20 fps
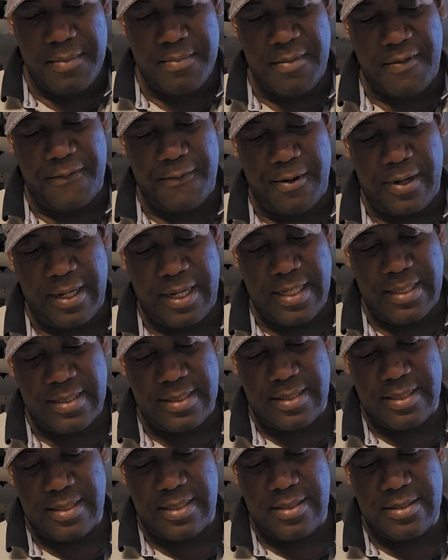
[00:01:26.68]
Before I get
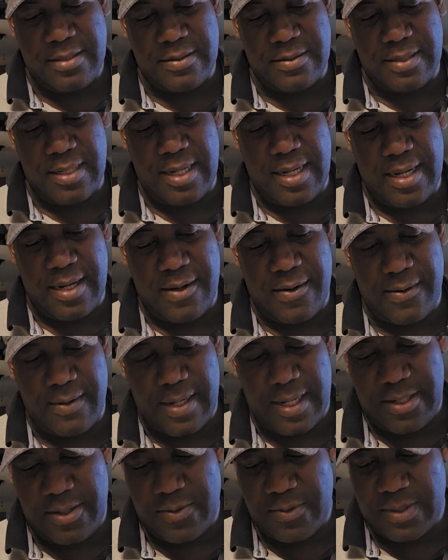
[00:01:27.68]
into how
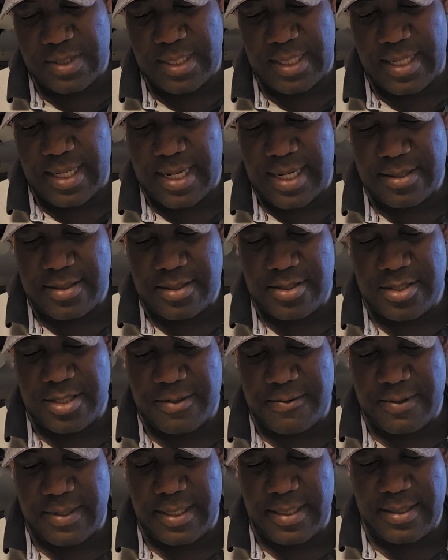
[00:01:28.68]
I use AI to
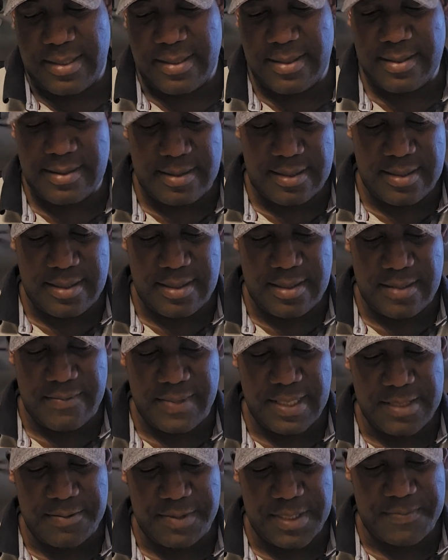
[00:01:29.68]
generate the
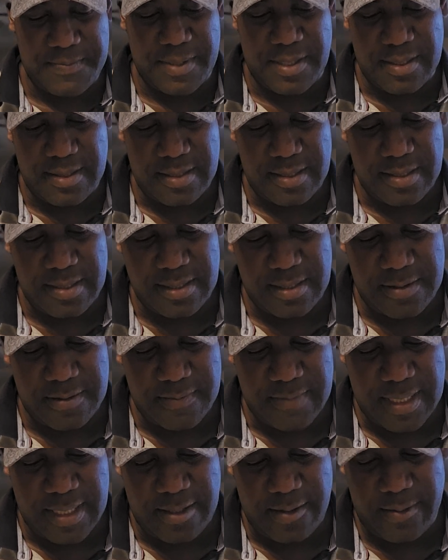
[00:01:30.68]
best responses to
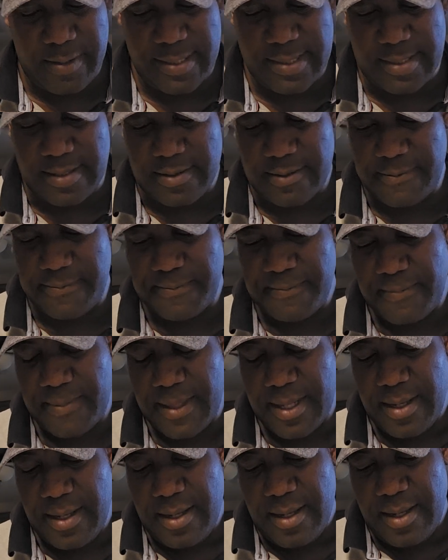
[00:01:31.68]
my question,
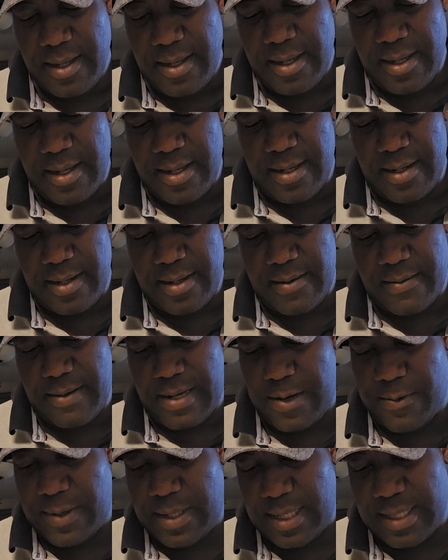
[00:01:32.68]

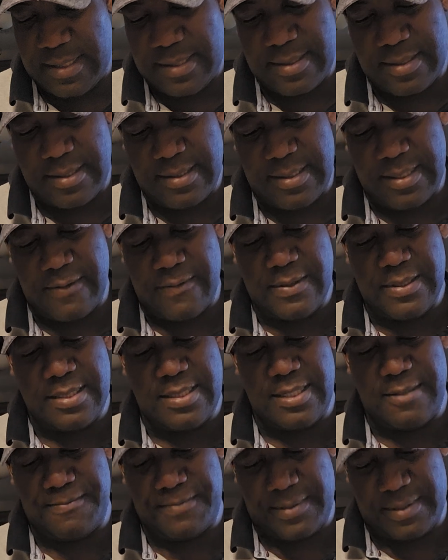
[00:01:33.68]
I will list the 7
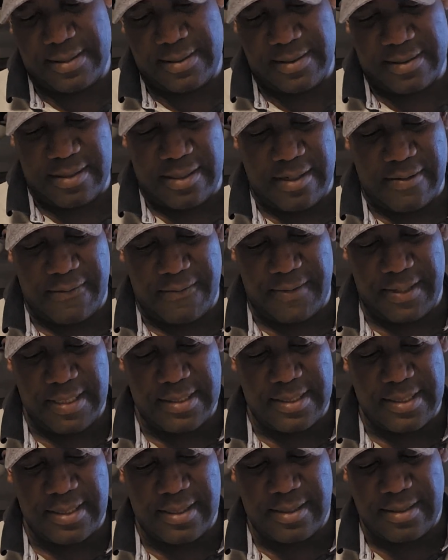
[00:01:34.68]
steps of
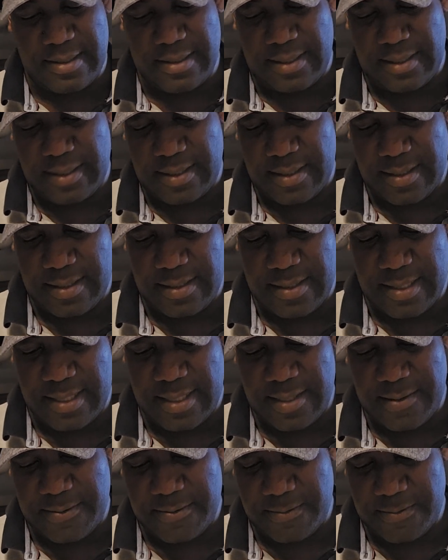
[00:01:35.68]
SDLC
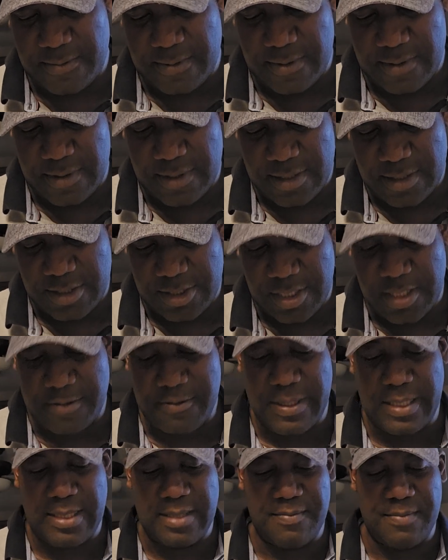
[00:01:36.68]
that was
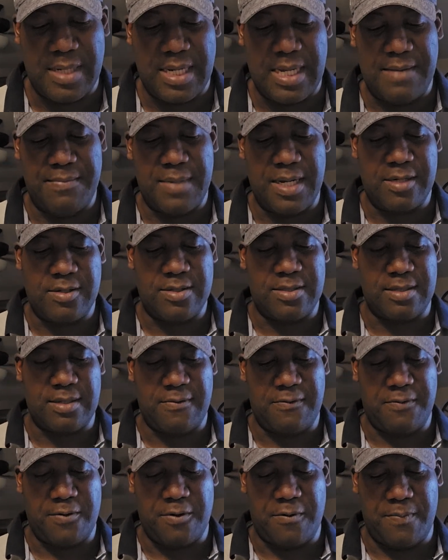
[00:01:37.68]
generated by
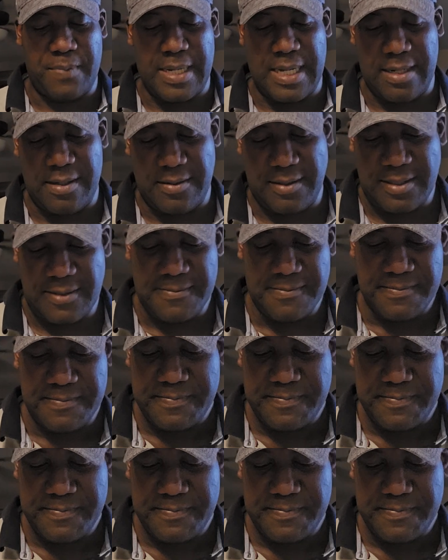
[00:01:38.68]
Microsoft Copilot.